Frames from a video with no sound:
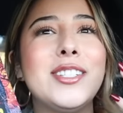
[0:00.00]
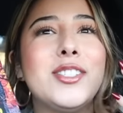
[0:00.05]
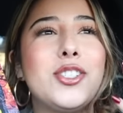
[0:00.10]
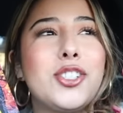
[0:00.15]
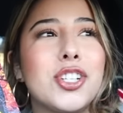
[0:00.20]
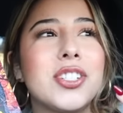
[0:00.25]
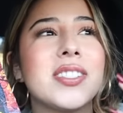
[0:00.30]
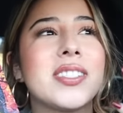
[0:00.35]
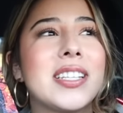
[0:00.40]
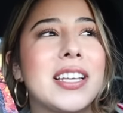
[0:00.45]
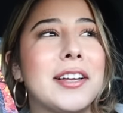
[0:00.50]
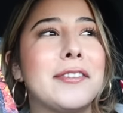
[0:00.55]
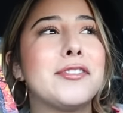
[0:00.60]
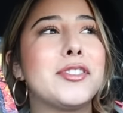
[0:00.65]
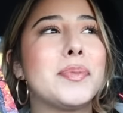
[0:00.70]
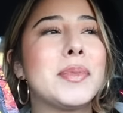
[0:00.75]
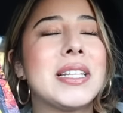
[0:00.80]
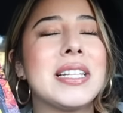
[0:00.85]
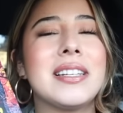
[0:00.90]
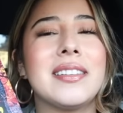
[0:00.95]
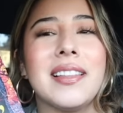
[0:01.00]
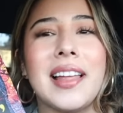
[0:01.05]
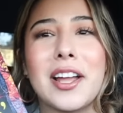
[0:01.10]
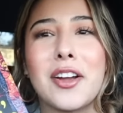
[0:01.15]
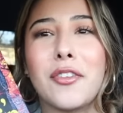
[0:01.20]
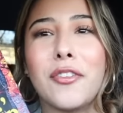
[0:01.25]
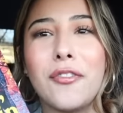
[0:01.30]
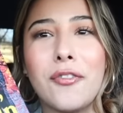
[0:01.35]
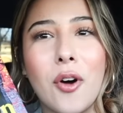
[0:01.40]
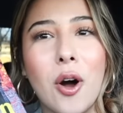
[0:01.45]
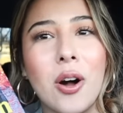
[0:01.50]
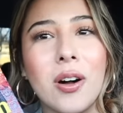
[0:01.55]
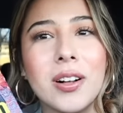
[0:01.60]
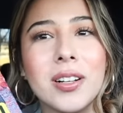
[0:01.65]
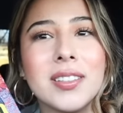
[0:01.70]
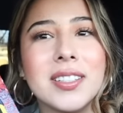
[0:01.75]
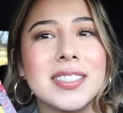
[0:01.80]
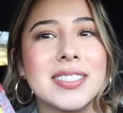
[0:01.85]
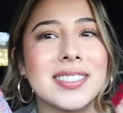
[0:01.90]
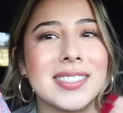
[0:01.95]
just gives me like
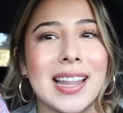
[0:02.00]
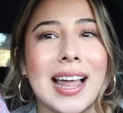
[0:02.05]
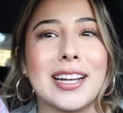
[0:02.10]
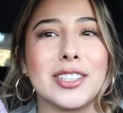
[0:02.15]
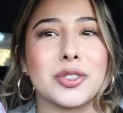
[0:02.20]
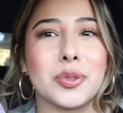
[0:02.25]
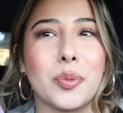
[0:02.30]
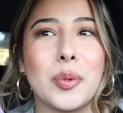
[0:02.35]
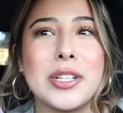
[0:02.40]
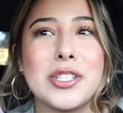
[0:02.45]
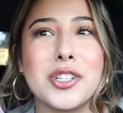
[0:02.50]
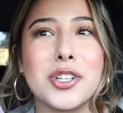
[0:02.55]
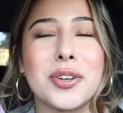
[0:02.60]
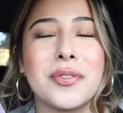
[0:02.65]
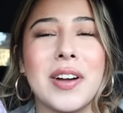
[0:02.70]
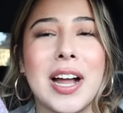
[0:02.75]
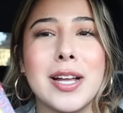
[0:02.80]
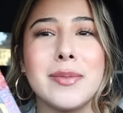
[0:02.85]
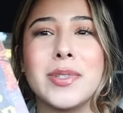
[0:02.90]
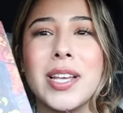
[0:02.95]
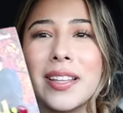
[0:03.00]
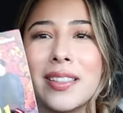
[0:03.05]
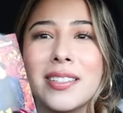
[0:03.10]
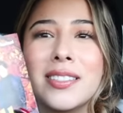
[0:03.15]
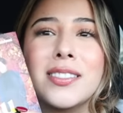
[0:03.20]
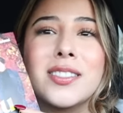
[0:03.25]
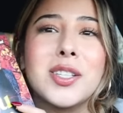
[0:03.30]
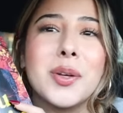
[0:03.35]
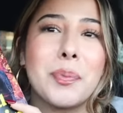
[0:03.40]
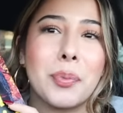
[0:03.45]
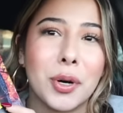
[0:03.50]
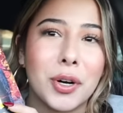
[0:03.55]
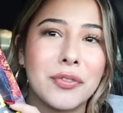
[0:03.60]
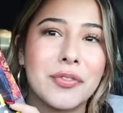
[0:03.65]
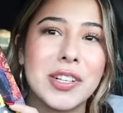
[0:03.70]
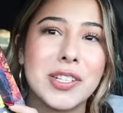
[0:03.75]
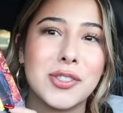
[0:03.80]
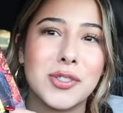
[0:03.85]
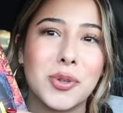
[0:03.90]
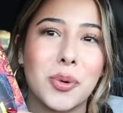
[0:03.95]
fall slash winter vibes. Like, this is the
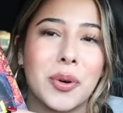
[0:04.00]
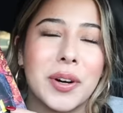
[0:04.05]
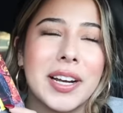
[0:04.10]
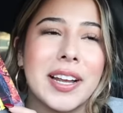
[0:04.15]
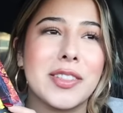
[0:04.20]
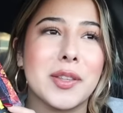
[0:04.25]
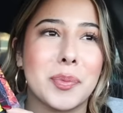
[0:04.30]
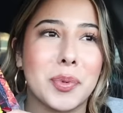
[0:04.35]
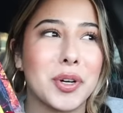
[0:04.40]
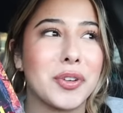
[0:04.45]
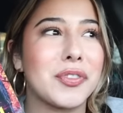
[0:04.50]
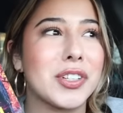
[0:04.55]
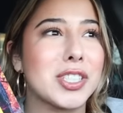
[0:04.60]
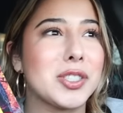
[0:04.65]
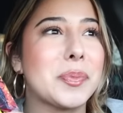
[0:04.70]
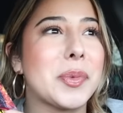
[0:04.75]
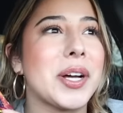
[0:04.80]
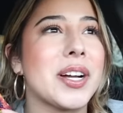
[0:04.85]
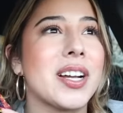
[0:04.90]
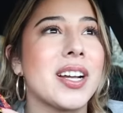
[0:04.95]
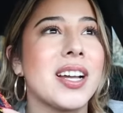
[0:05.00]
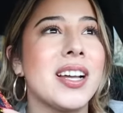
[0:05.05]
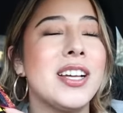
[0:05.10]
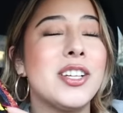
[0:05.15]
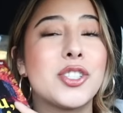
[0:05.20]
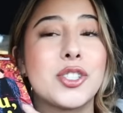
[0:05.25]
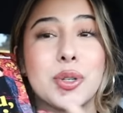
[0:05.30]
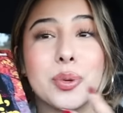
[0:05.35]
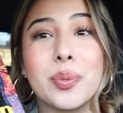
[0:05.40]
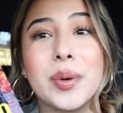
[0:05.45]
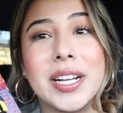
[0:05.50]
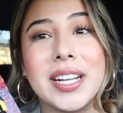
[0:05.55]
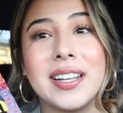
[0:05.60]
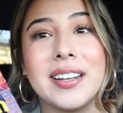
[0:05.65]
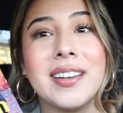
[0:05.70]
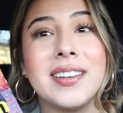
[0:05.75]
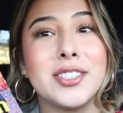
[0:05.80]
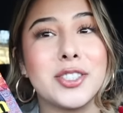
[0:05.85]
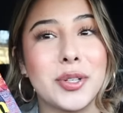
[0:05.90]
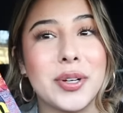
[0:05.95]
perfect story and the perfect book to
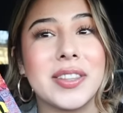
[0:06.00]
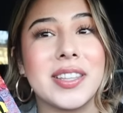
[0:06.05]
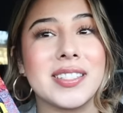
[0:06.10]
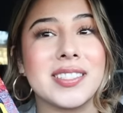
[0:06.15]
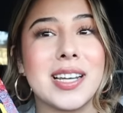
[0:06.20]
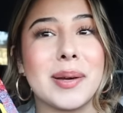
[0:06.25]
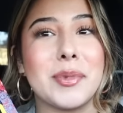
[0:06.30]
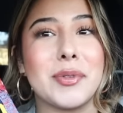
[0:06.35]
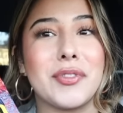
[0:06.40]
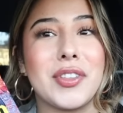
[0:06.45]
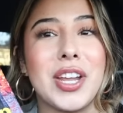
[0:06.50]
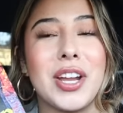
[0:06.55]
read during this time of